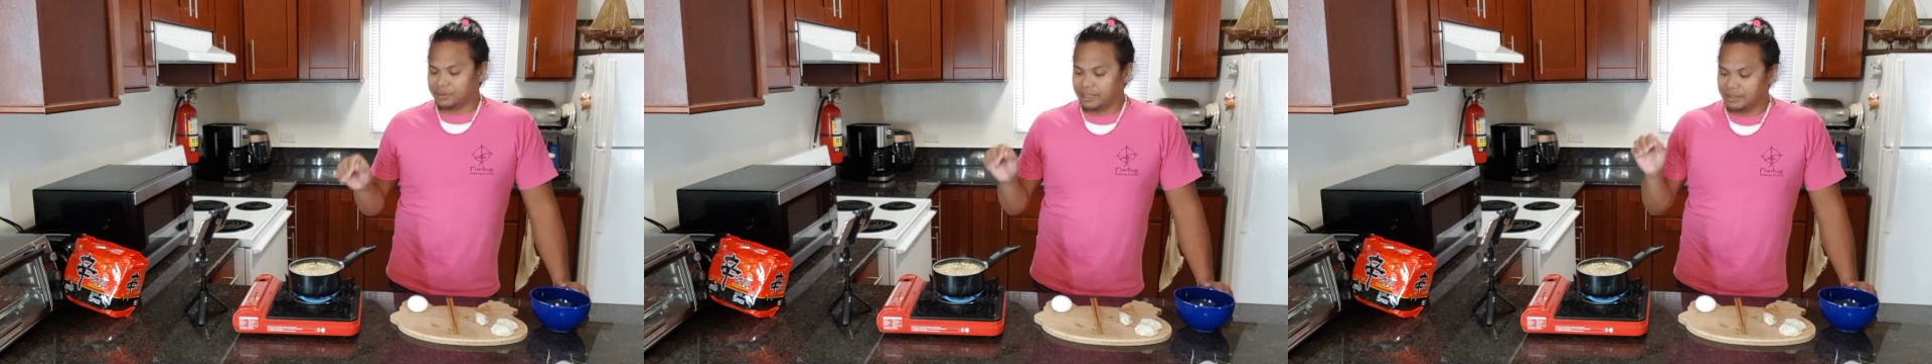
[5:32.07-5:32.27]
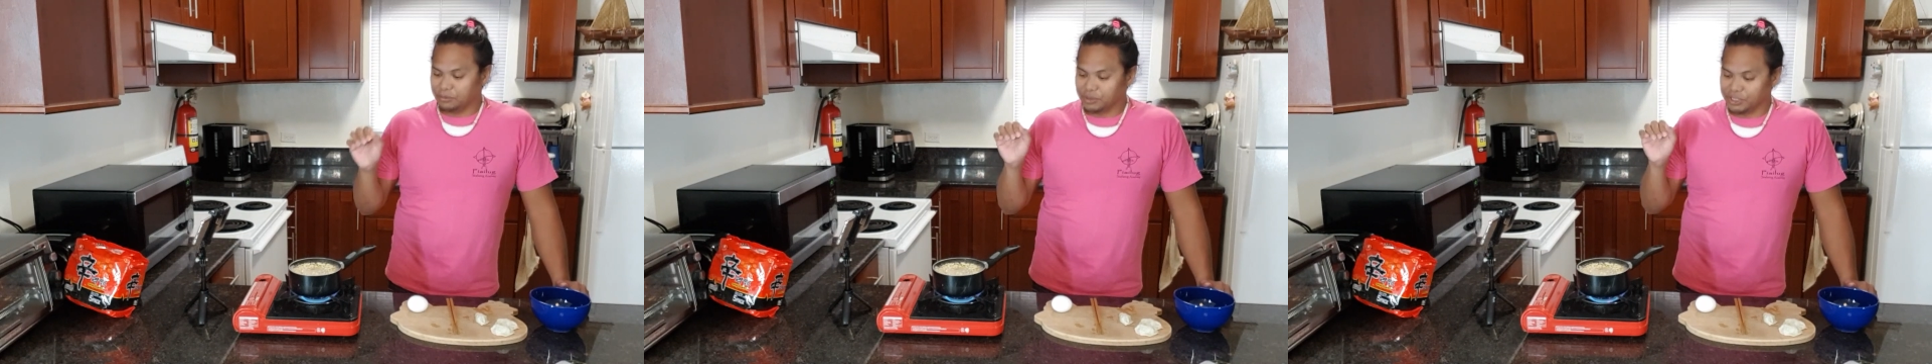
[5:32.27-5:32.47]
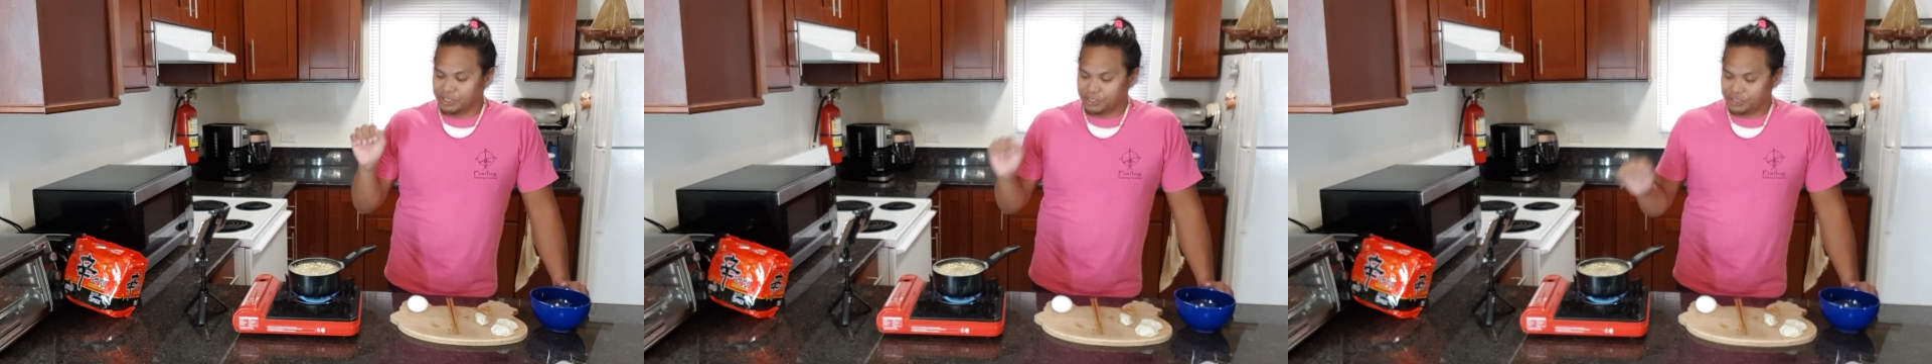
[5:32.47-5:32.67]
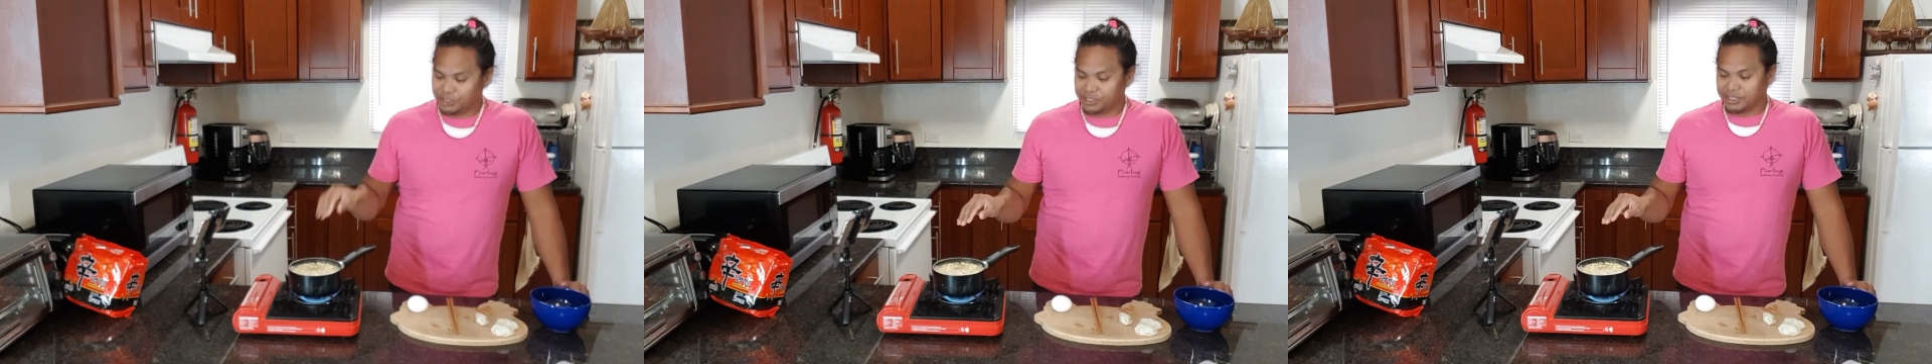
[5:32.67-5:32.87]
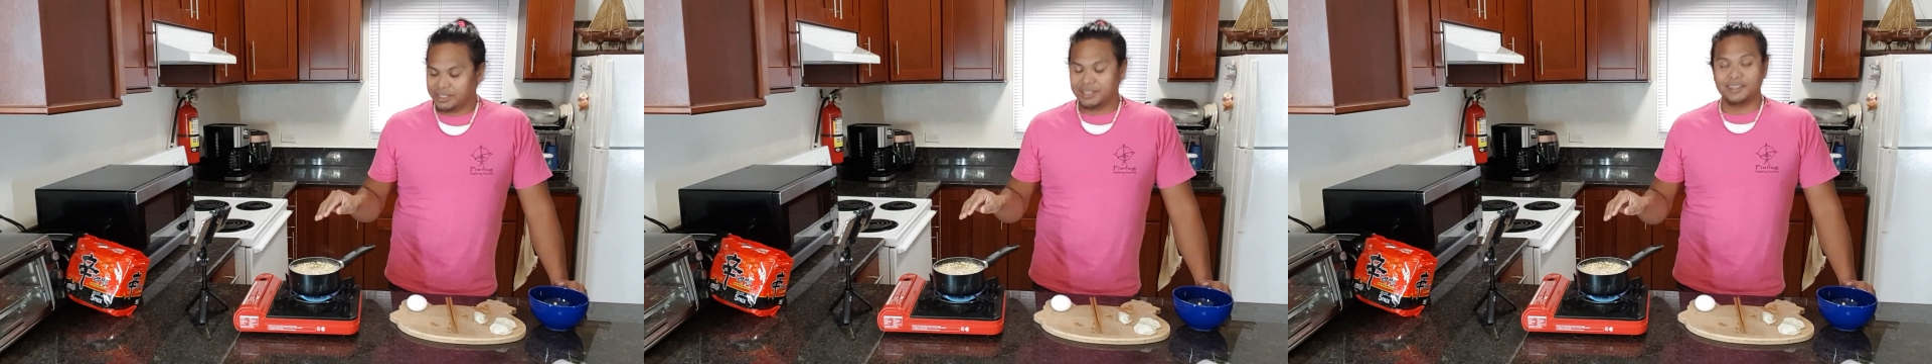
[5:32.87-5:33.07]
that we're going to
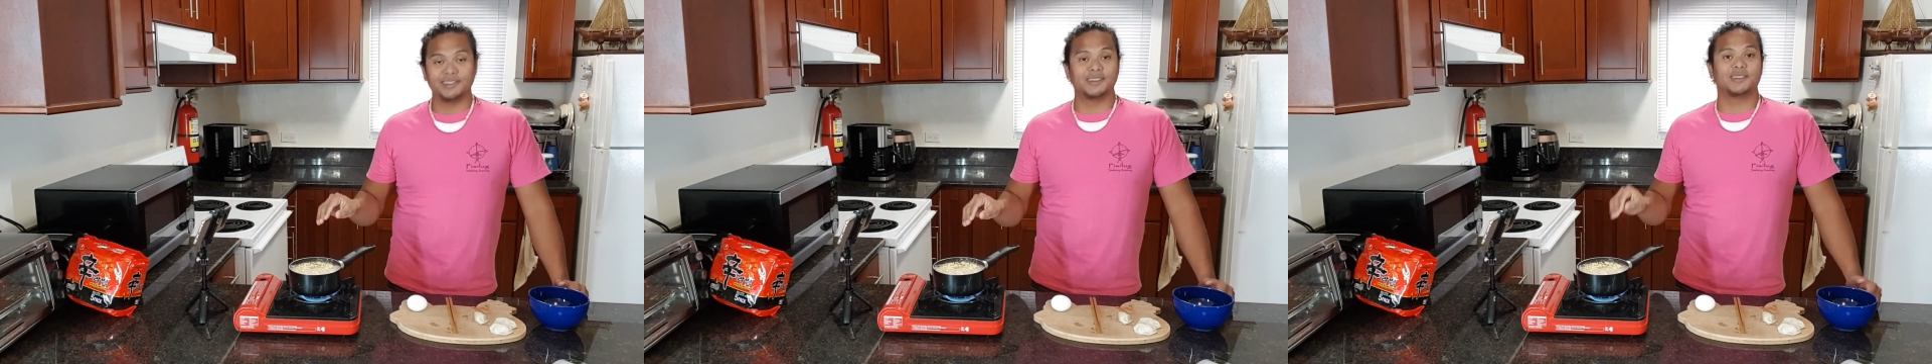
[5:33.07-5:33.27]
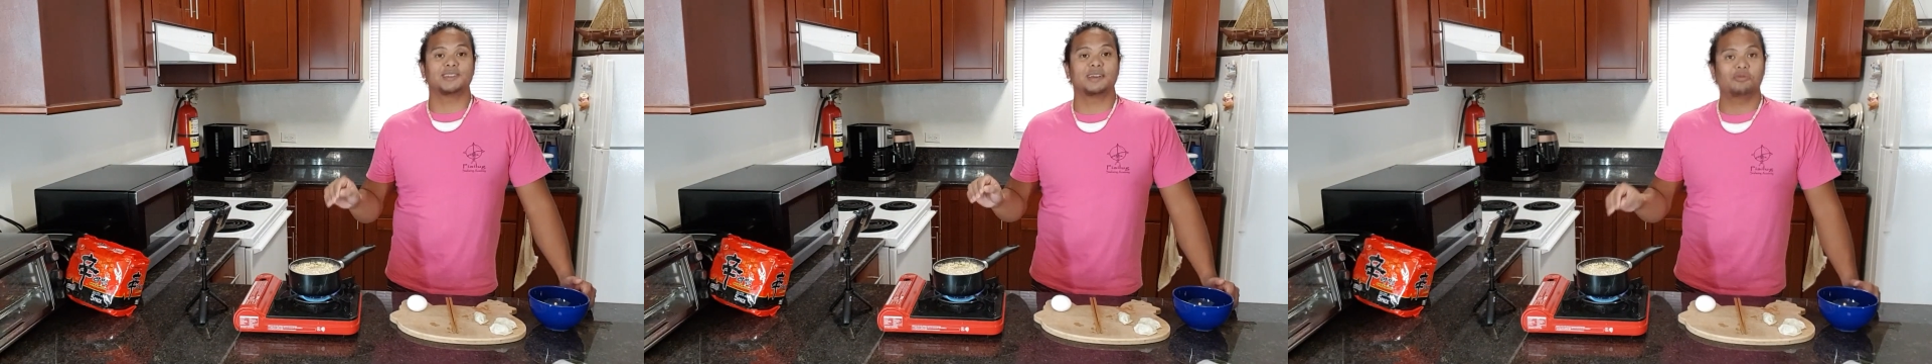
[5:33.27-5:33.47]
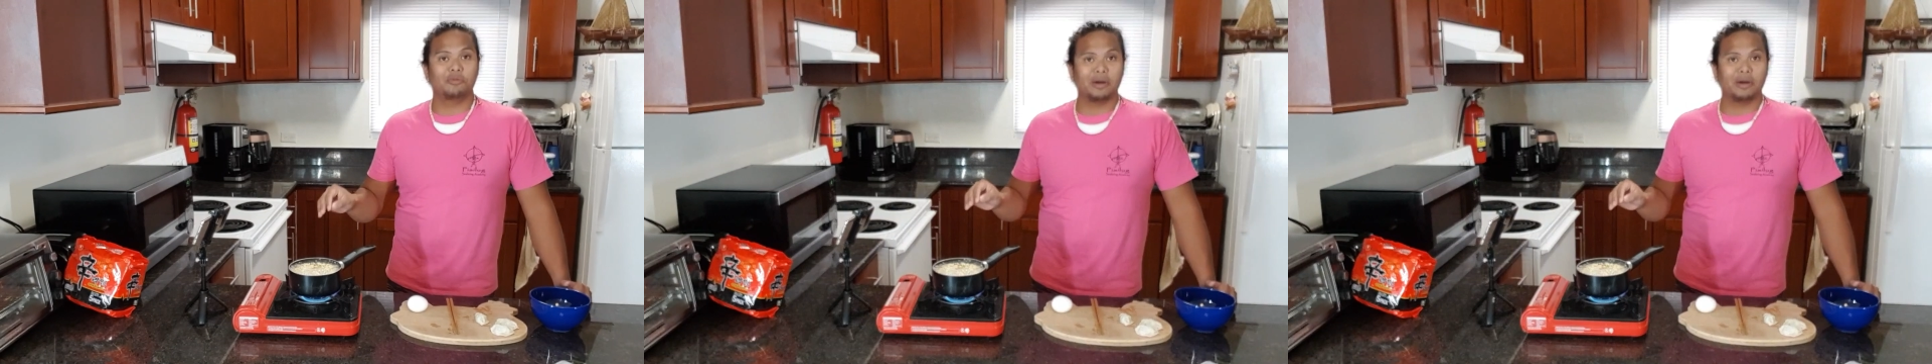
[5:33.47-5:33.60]
cook it in is the same